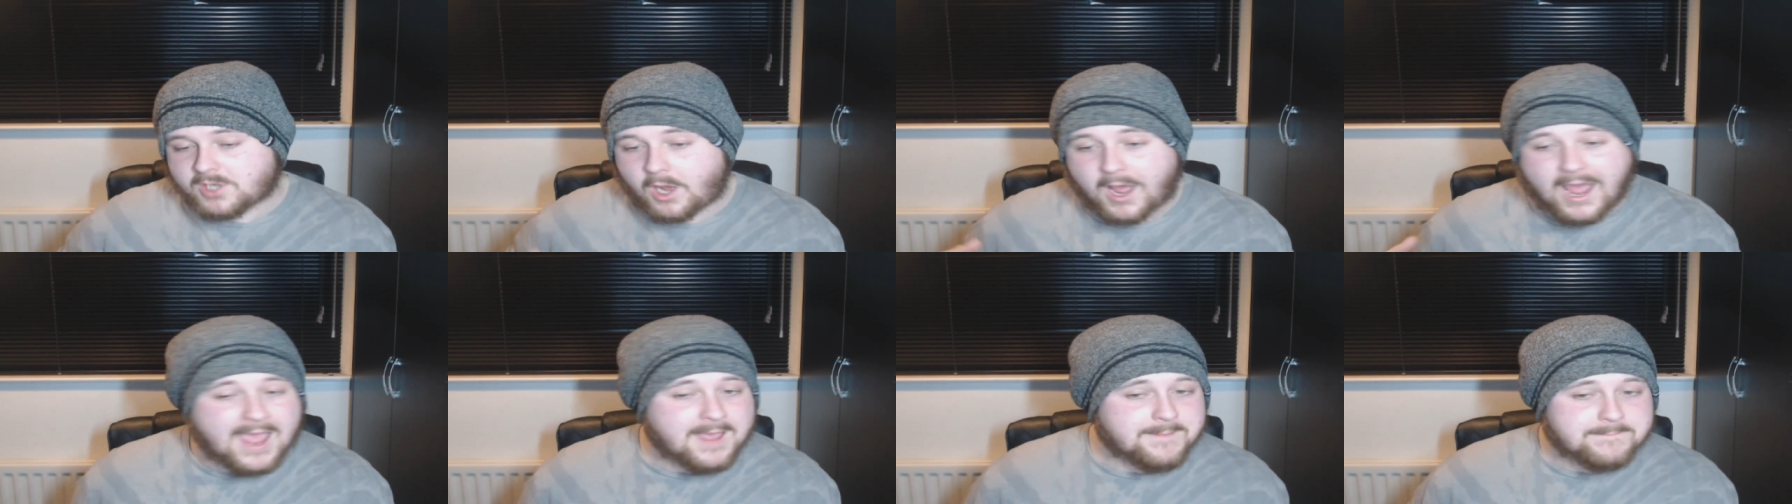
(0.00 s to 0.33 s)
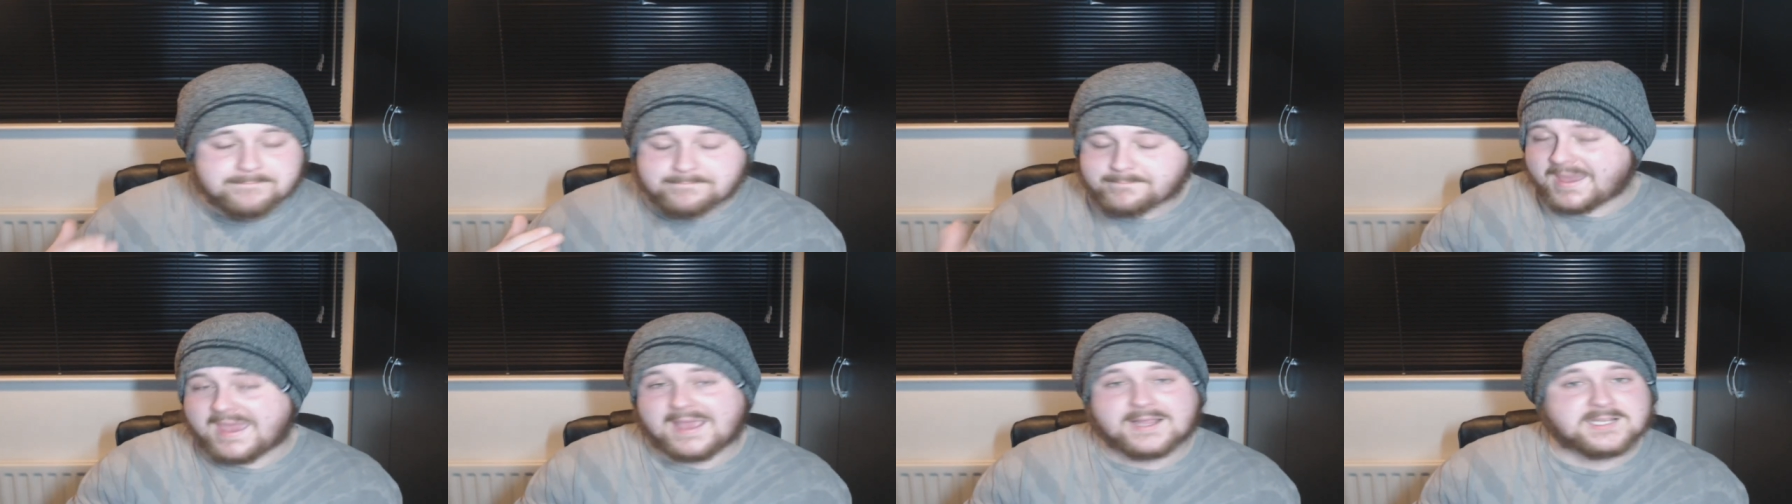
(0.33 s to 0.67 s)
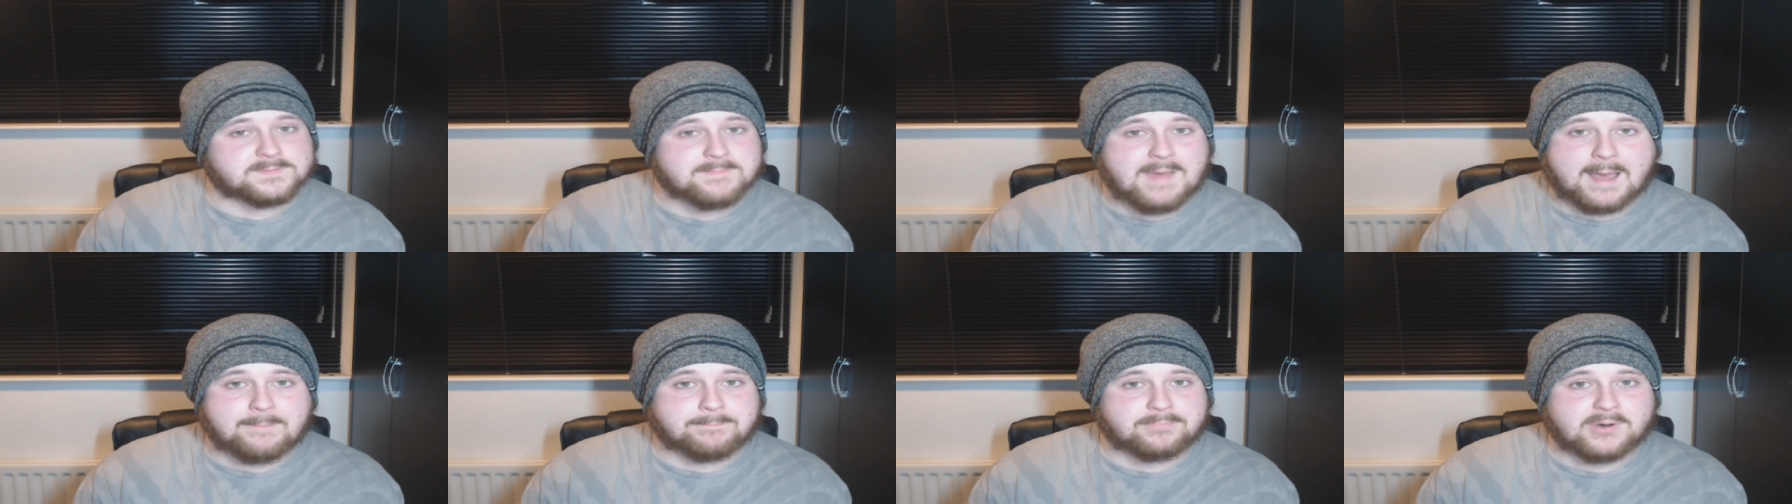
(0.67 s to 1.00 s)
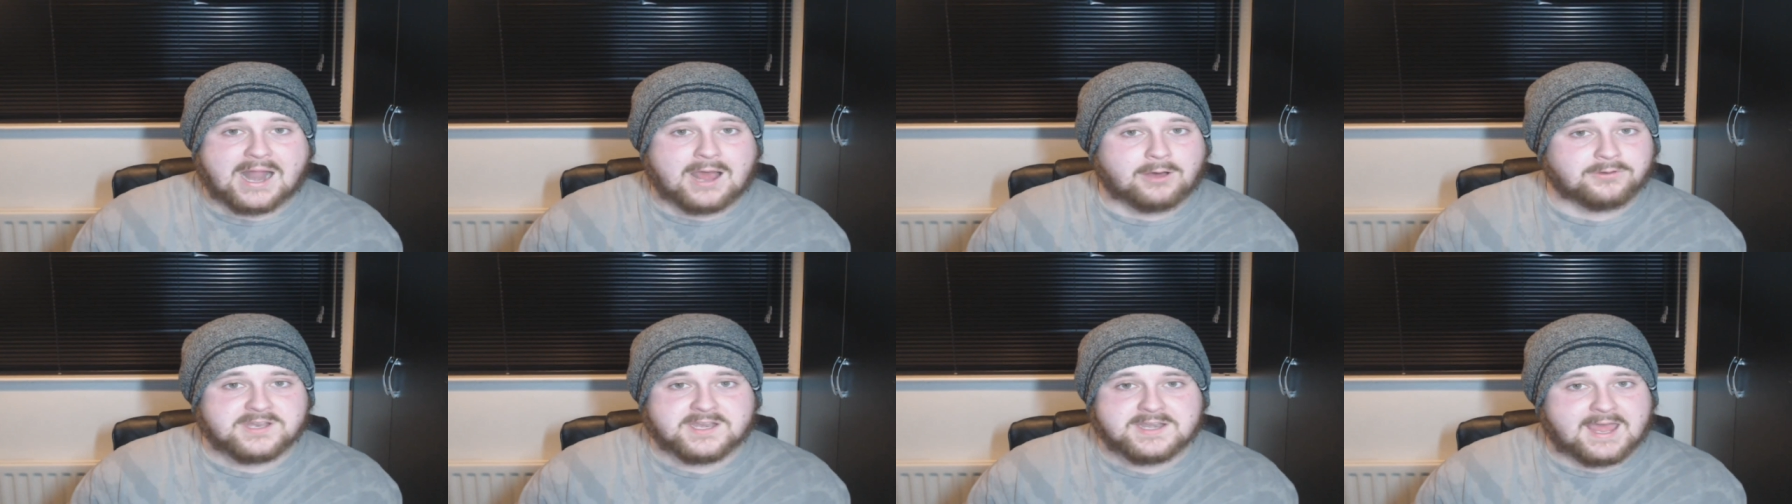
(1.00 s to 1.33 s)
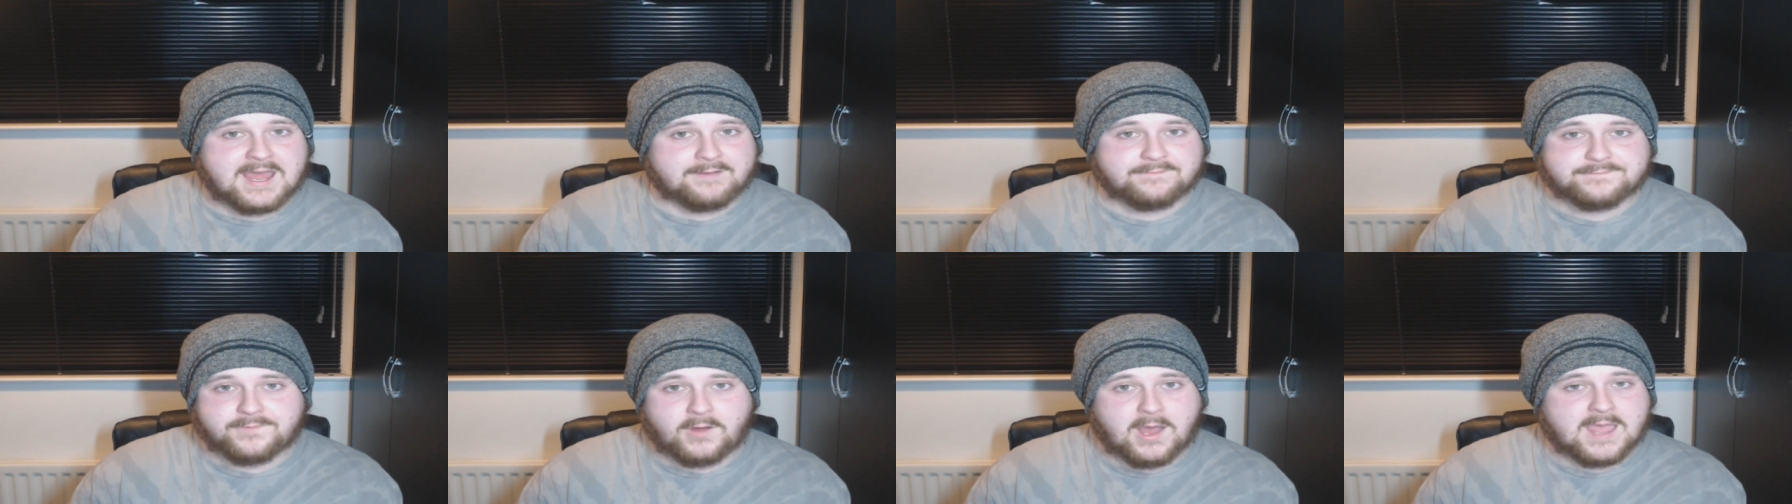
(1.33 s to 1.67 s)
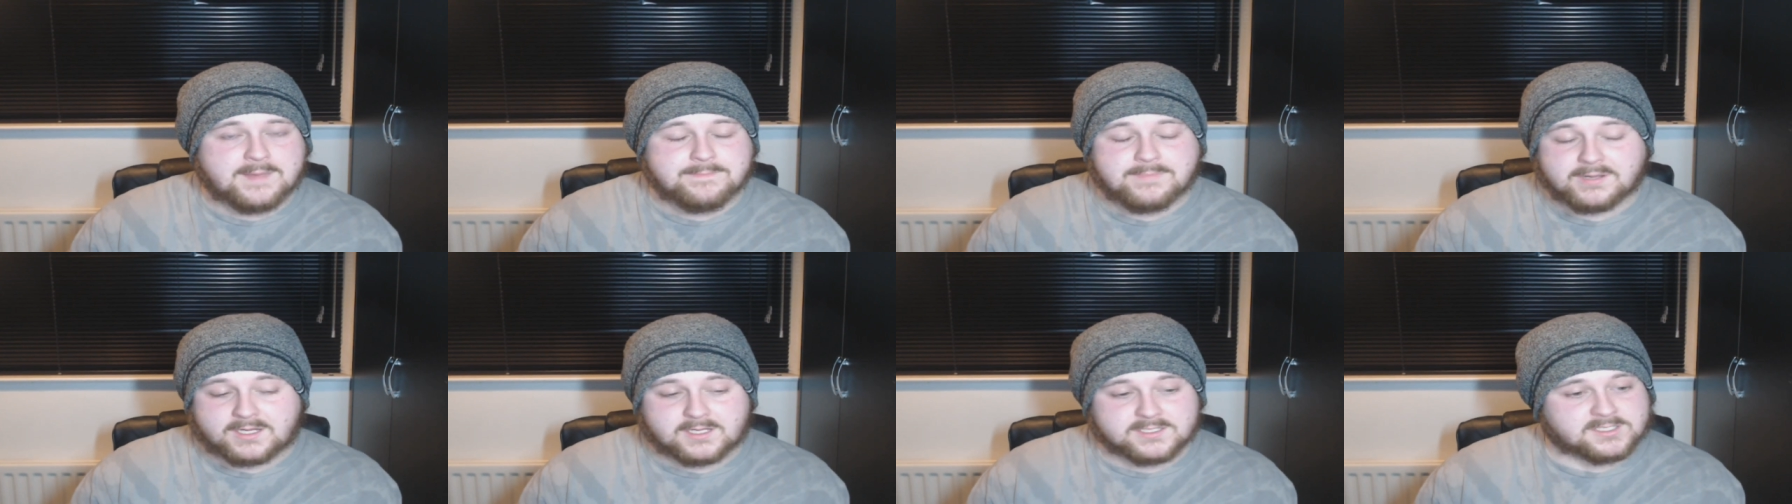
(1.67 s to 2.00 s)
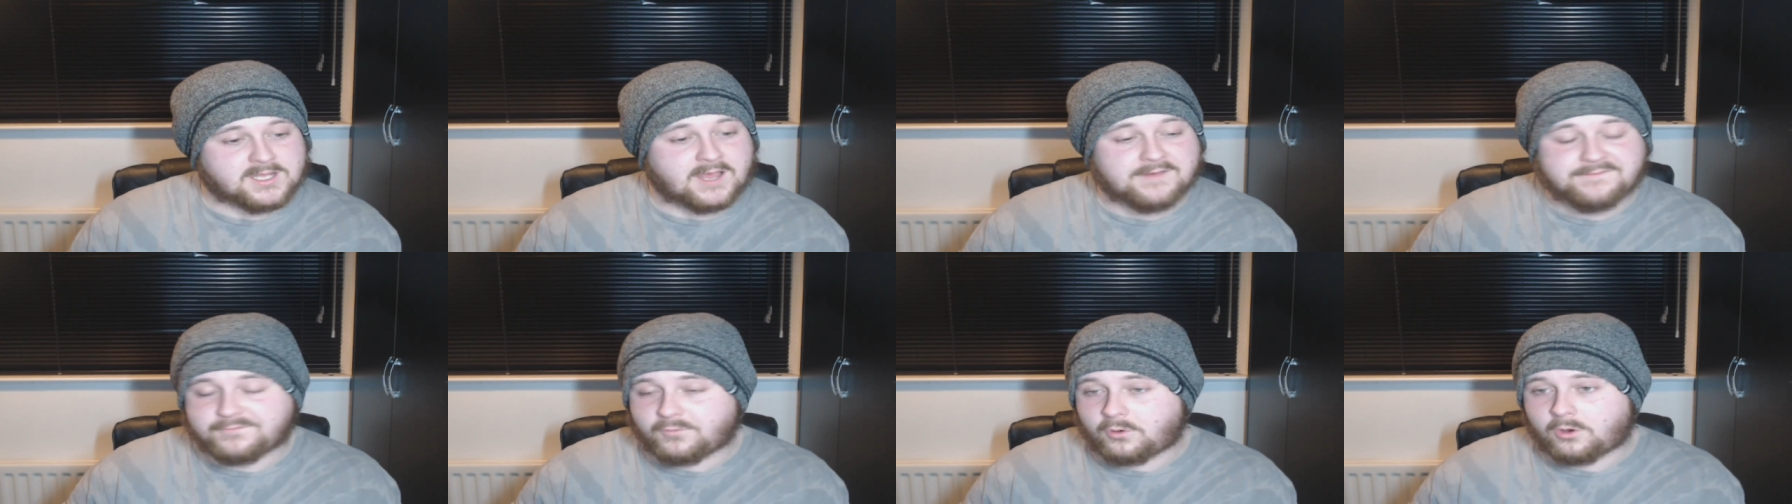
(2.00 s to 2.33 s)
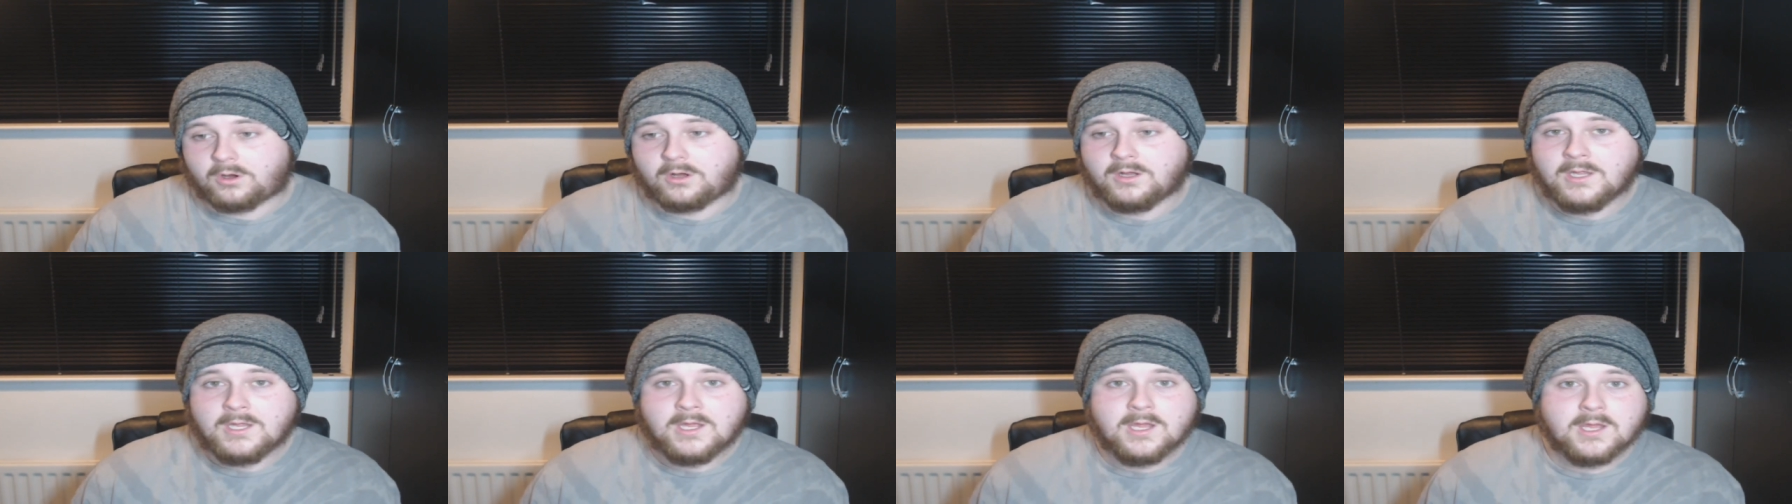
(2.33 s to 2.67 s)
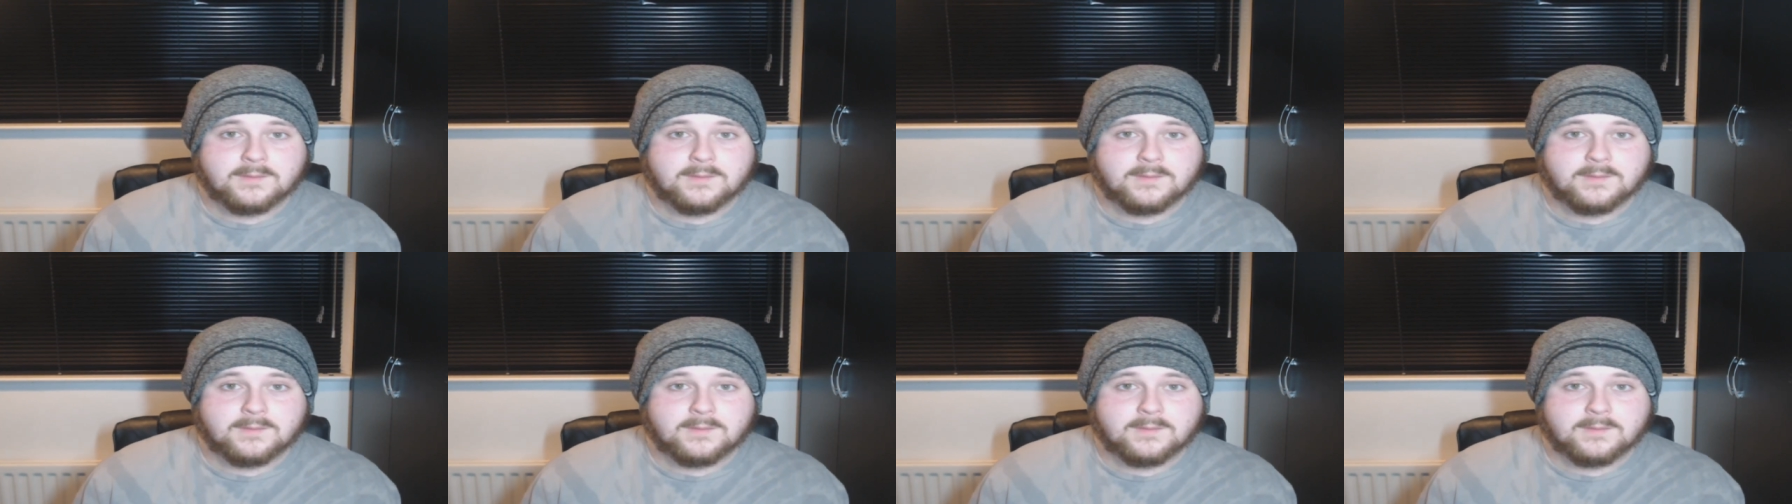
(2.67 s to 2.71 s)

I haven't picked Matt Brown in that fight because I thought